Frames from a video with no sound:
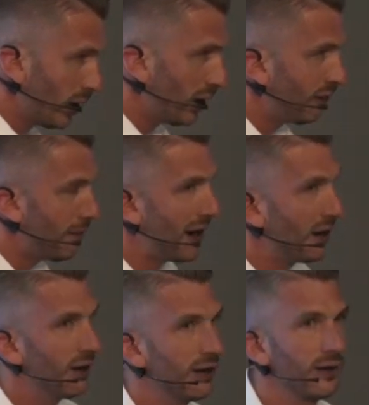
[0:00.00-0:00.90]
if your
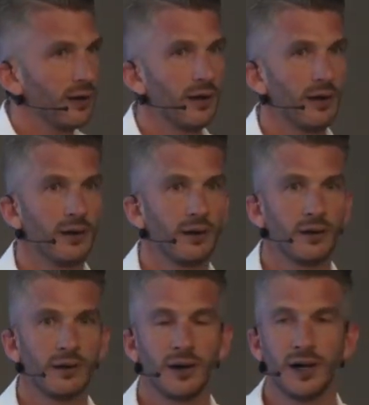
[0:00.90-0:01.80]
mouth
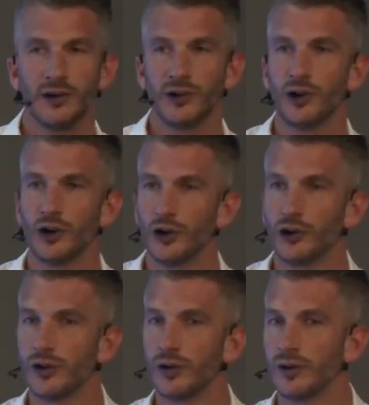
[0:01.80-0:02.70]
isn't good,
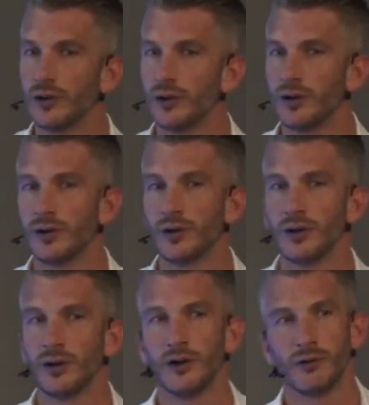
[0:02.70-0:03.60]

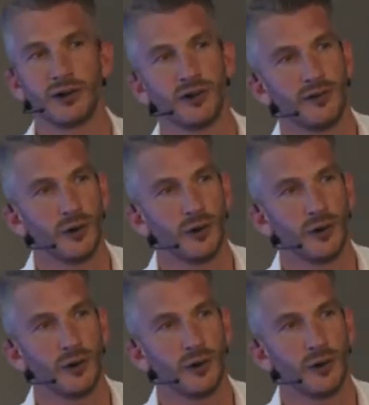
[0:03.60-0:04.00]
the rest of